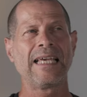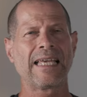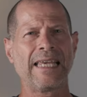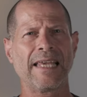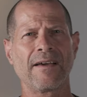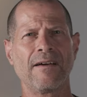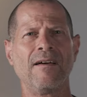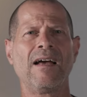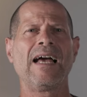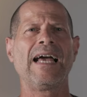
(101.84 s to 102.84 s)
kicker
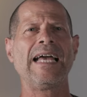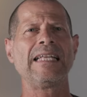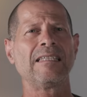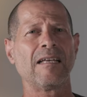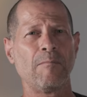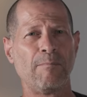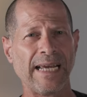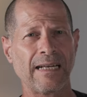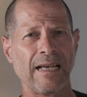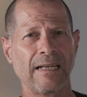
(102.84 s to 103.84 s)
and
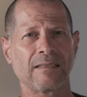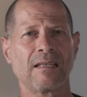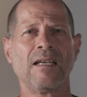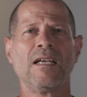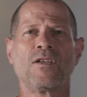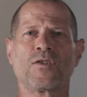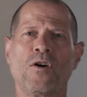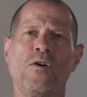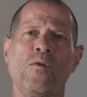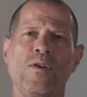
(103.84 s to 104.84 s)
backlight.
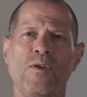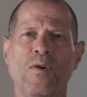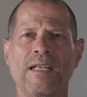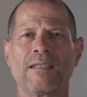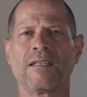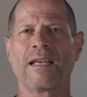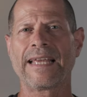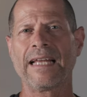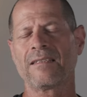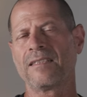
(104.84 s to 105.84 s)
So you can
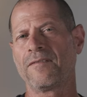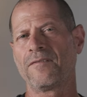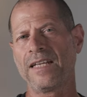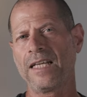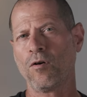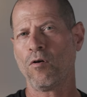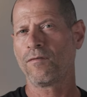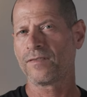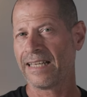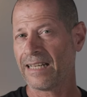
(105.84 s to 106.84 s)
get the feeling
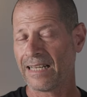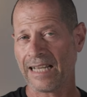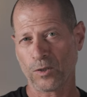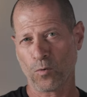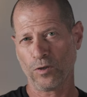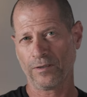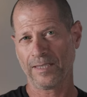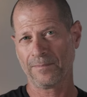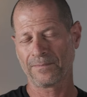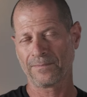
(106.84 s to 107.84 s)
of the light
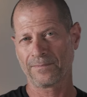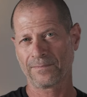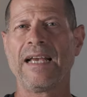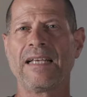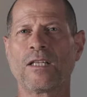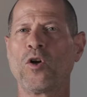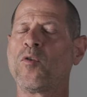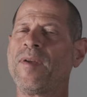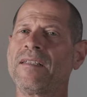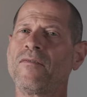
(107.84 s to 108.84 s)
quality. As a
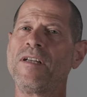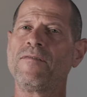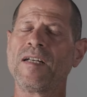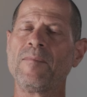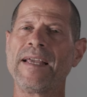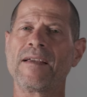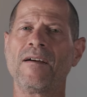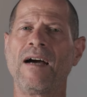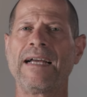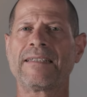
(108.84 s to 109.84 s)
documentary
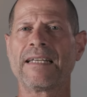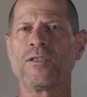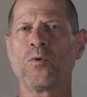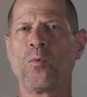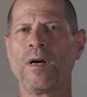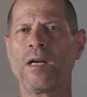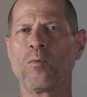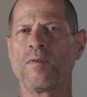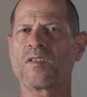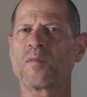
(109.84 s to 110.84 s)
filmmaker, I tend to
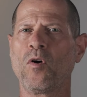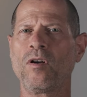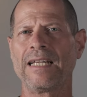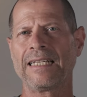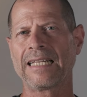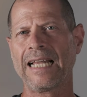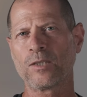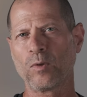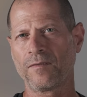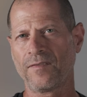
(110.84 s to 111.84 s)
work with small and
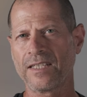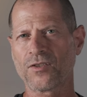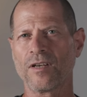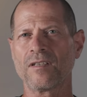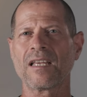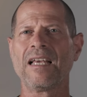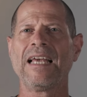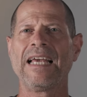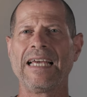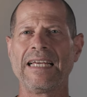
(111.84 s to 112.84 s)
lightweight fixtures,
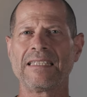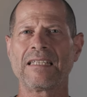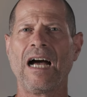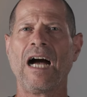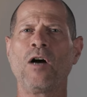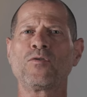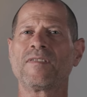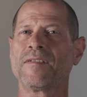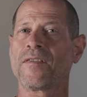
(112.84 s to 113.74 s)
and out of the